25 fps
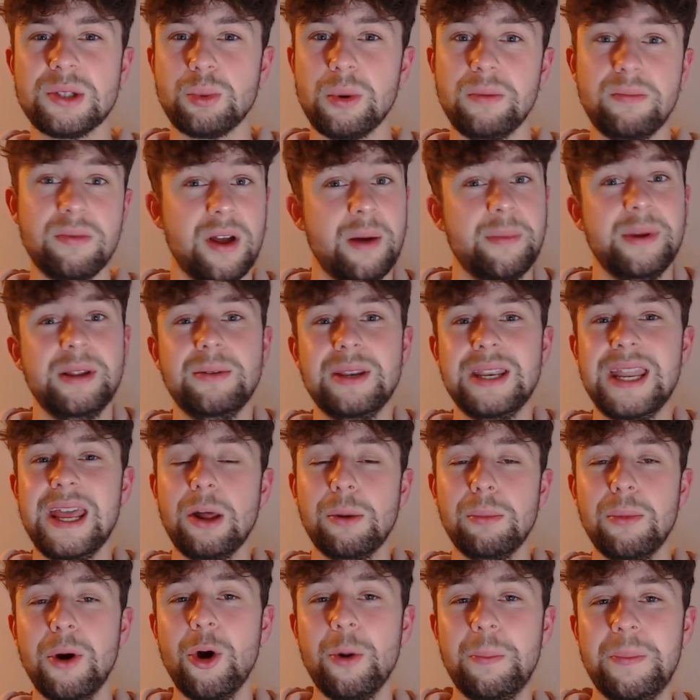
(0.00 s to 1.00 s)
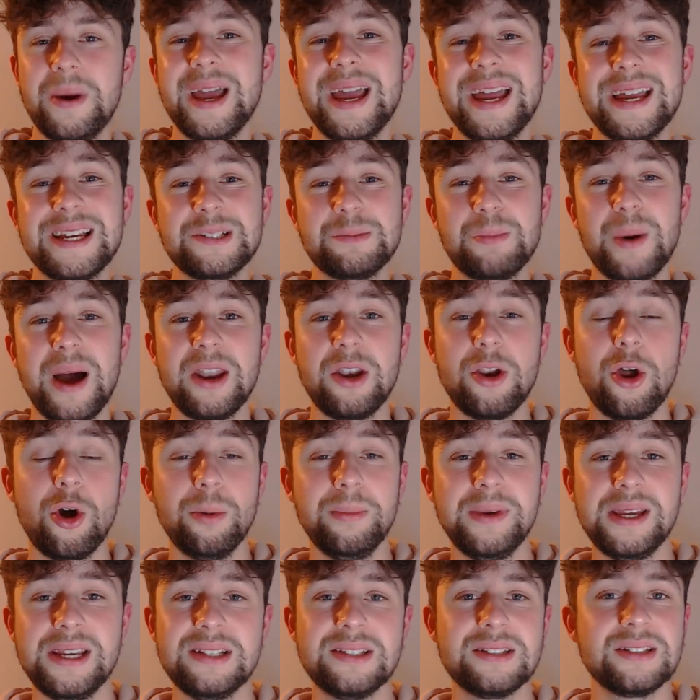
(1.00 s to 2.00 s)
Neil Mopé is by no
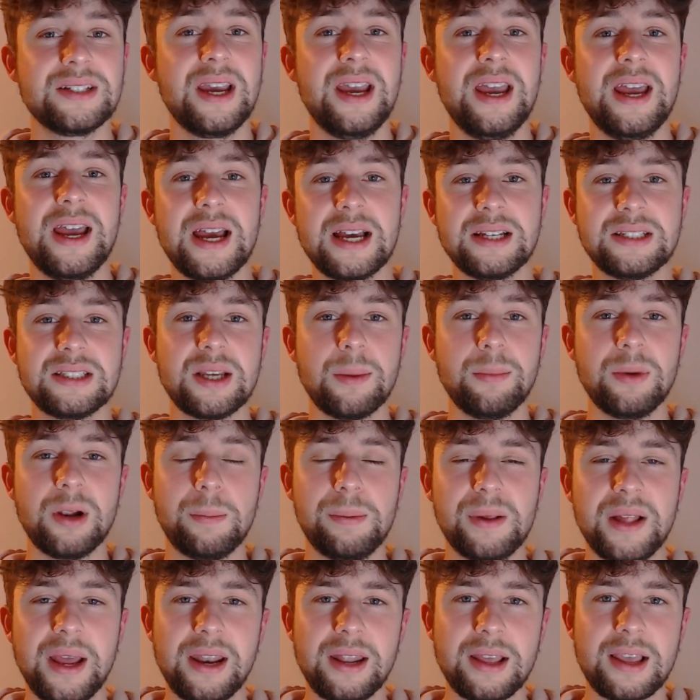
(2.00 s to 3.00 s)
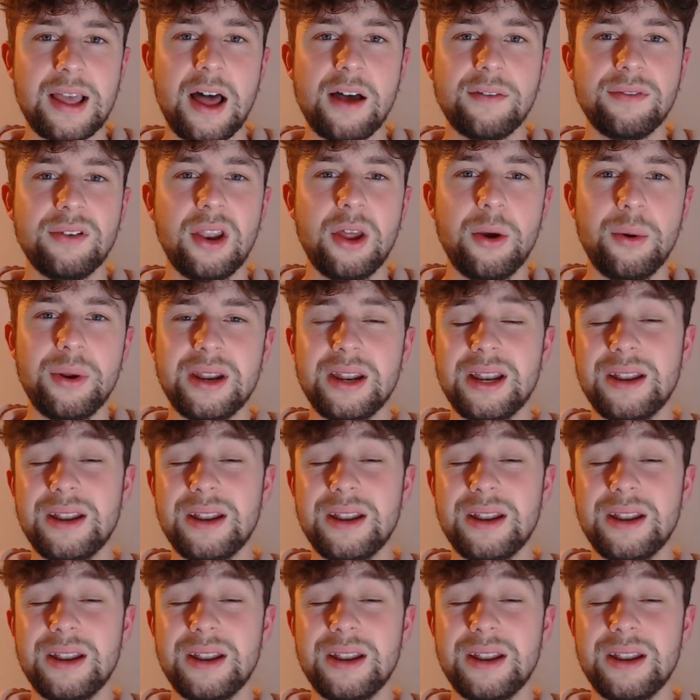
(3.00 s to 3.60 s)
means a similar player to Calvert-Lewin.